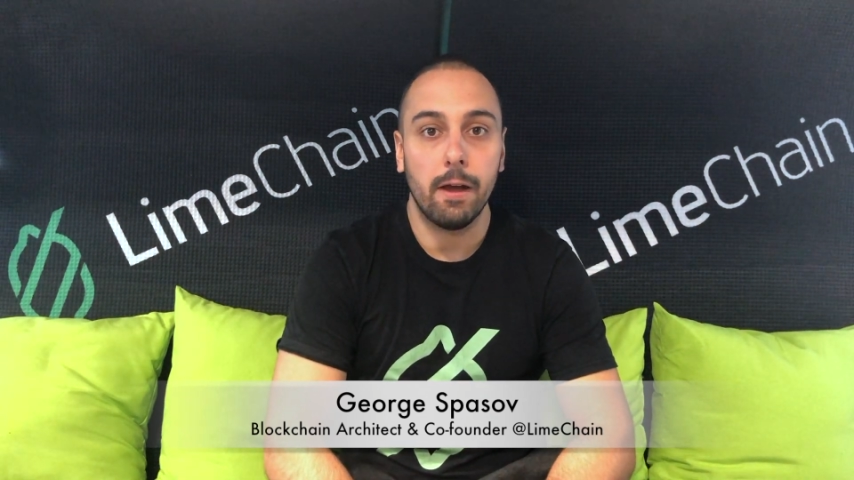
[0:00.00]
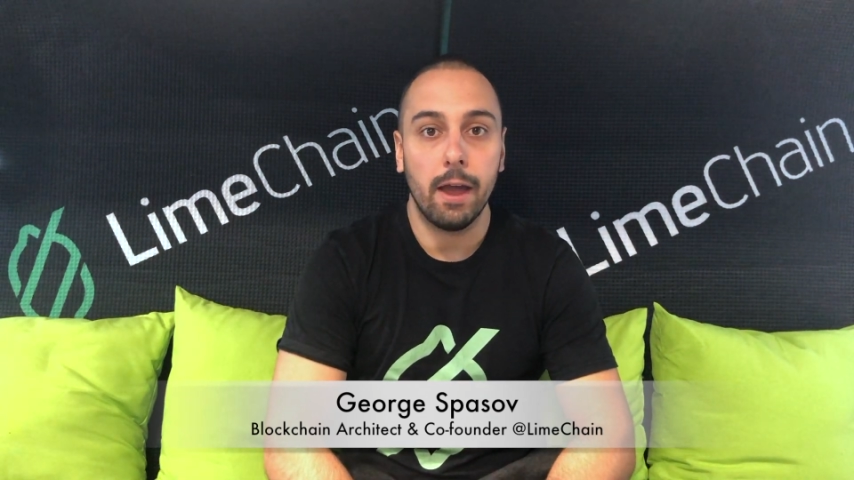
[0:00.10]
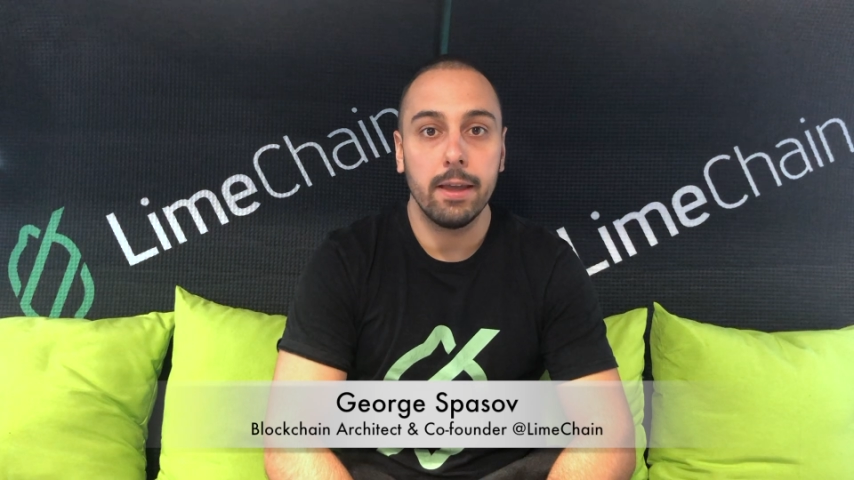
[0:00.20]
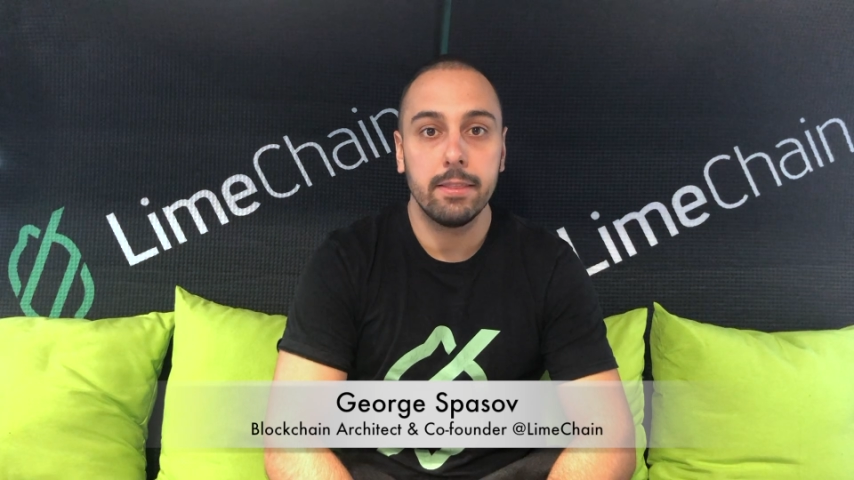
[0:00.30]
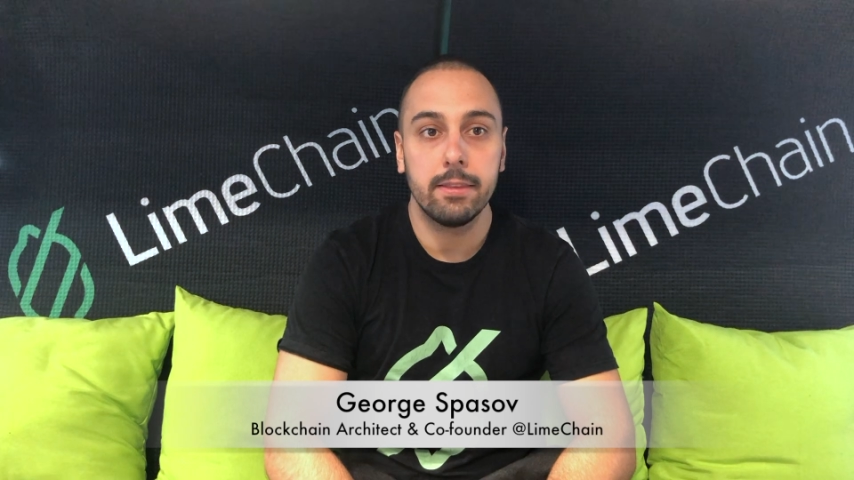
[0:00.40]

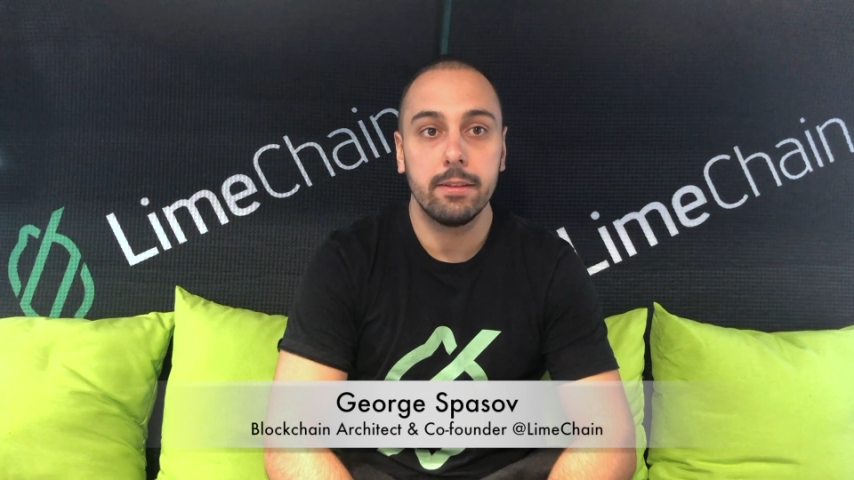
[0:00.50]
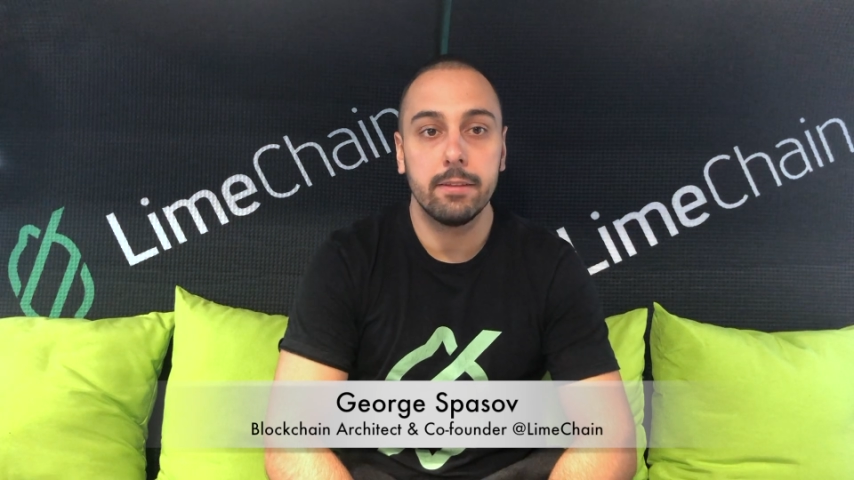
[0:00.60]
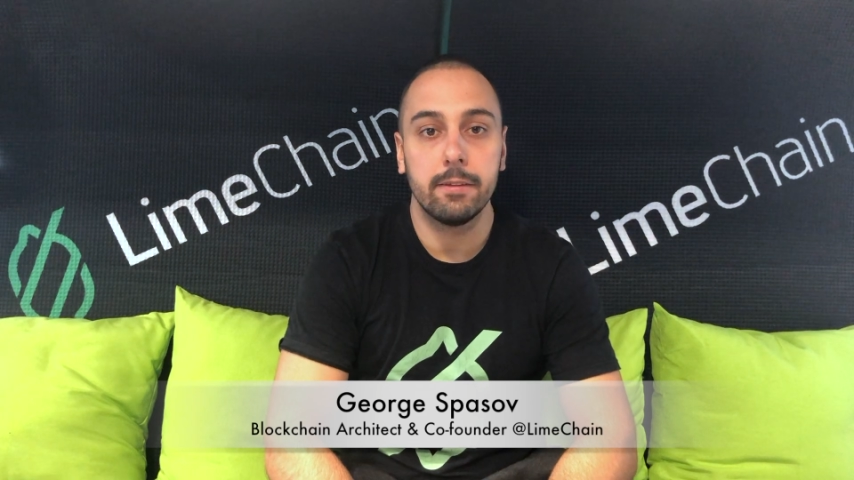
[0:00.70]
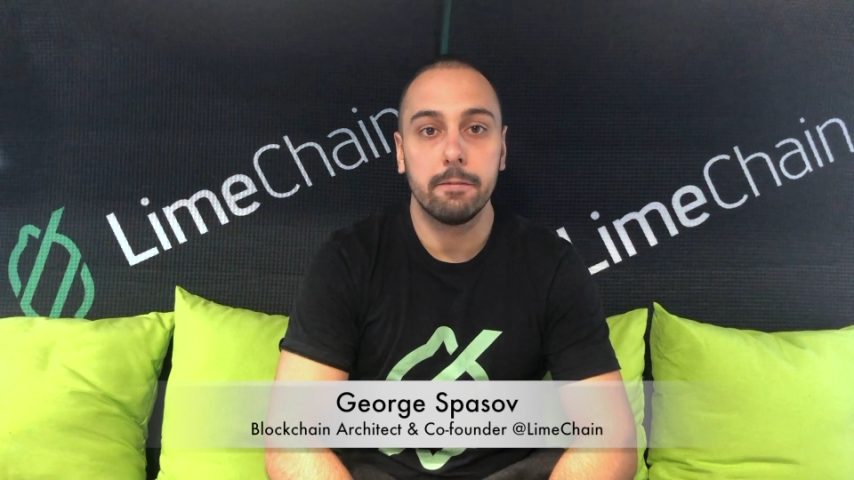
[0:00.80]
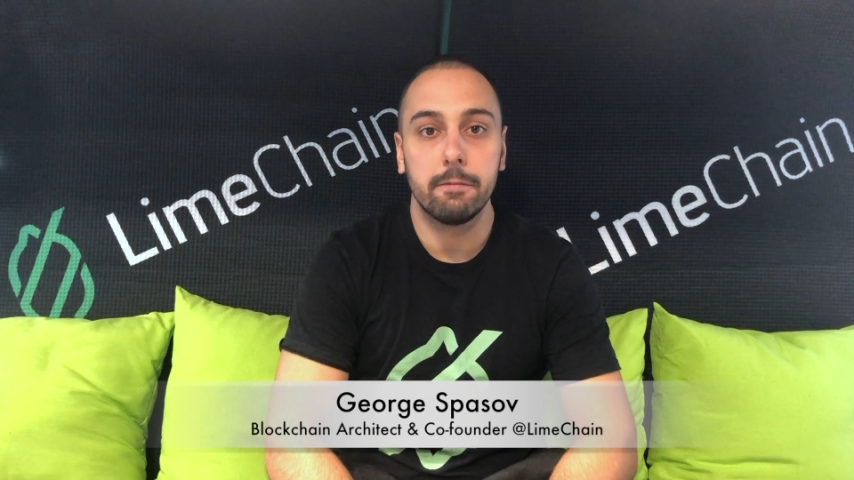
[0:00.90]

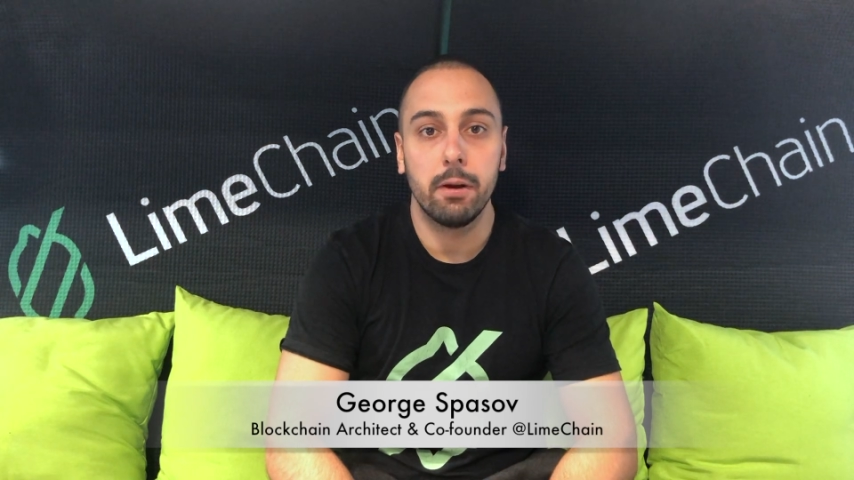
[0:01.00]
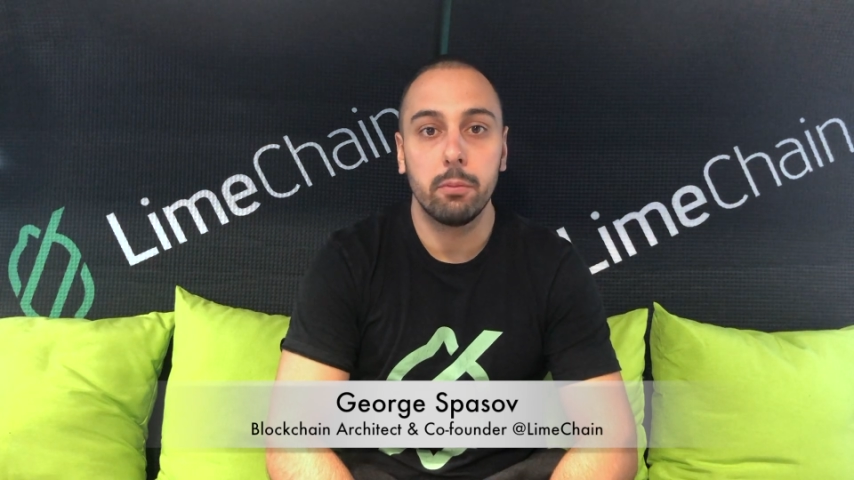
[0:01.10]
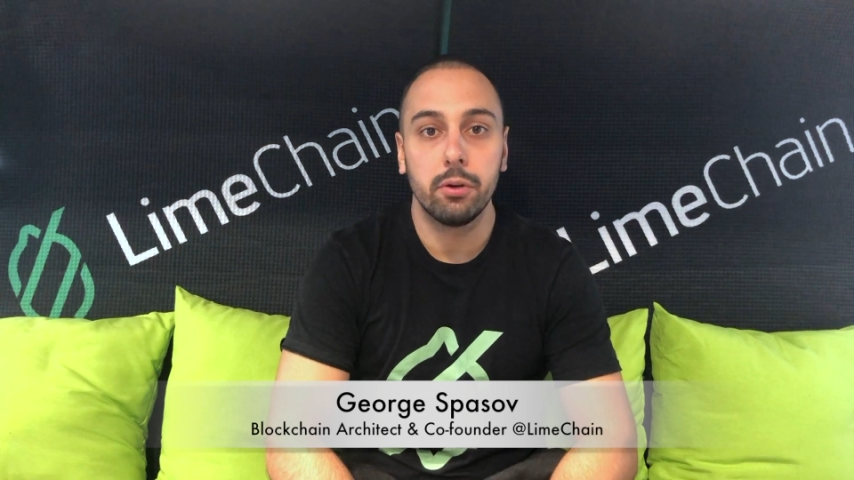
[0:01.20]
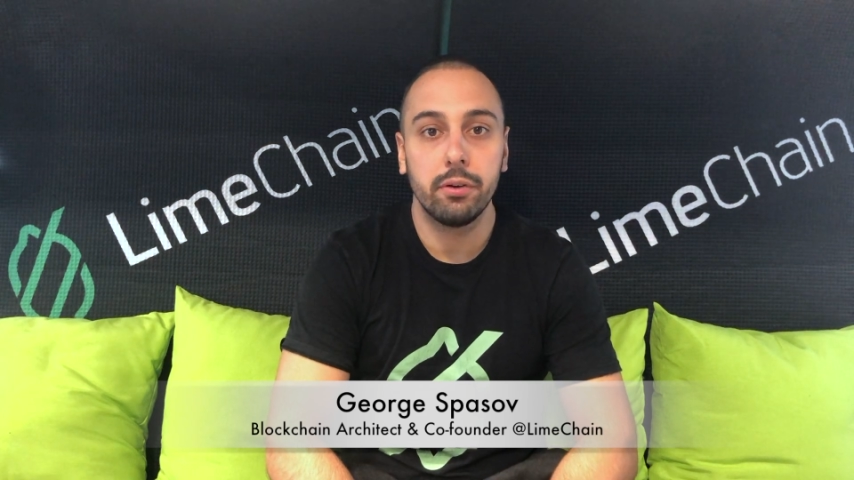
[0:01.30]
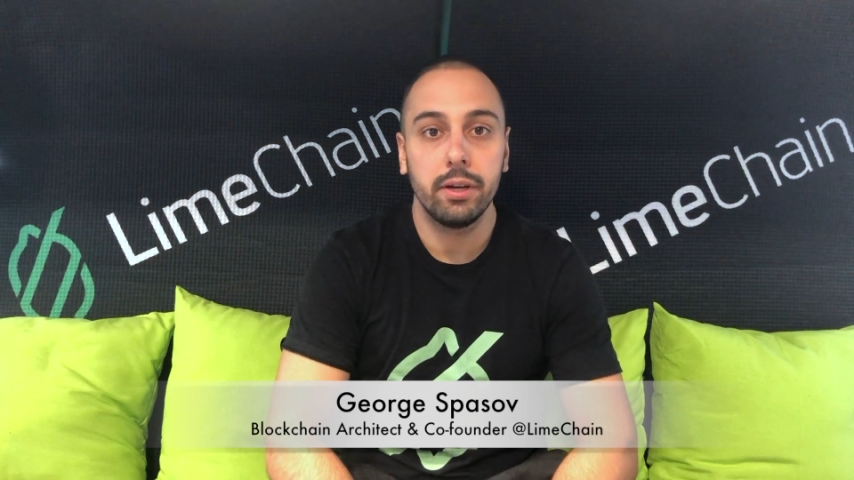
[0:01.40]
18th of
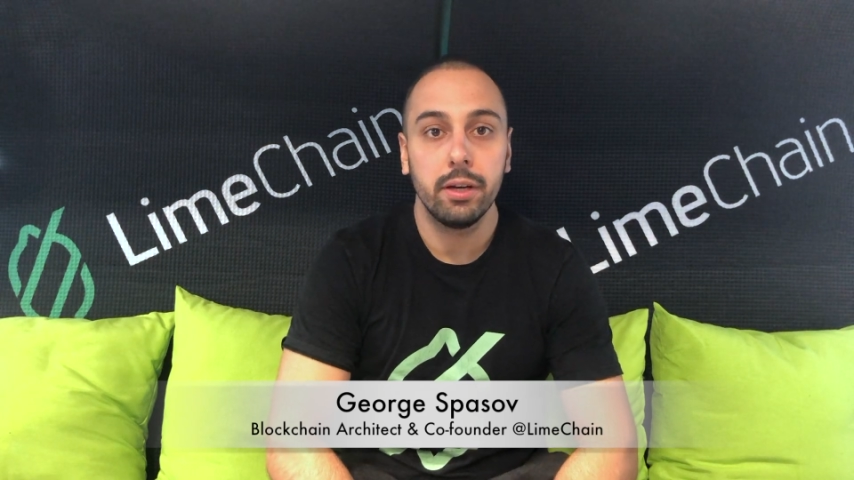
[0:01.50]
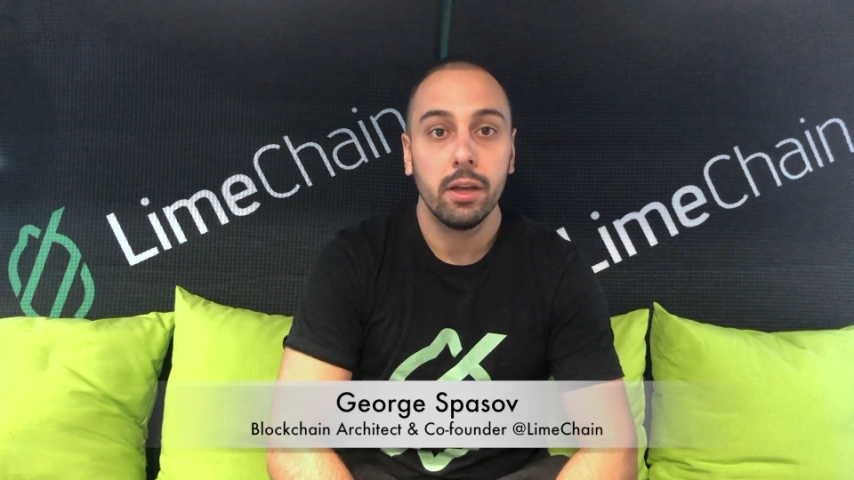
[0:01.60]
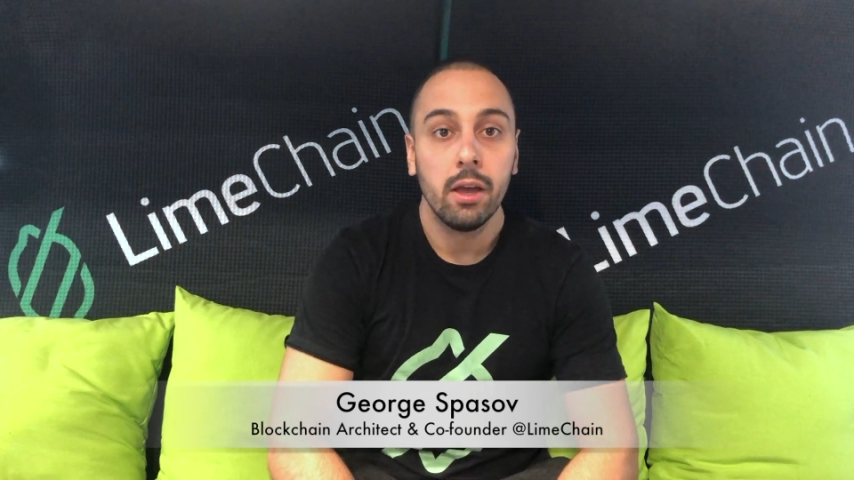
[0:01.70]
February.